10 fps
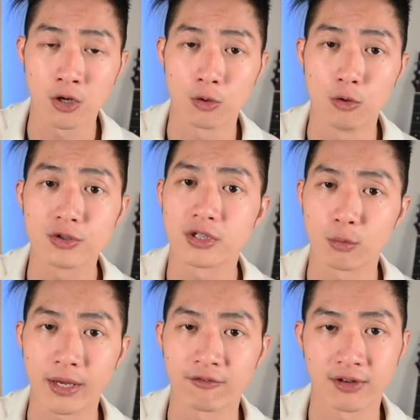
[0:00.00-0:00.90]
or to
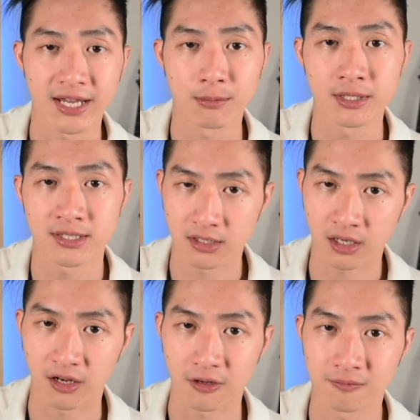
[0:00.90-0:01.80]
wait for labour to
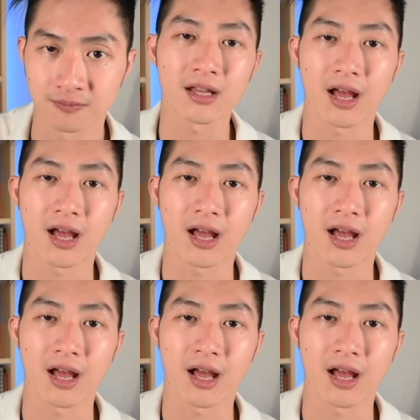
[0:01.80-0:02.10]
occur.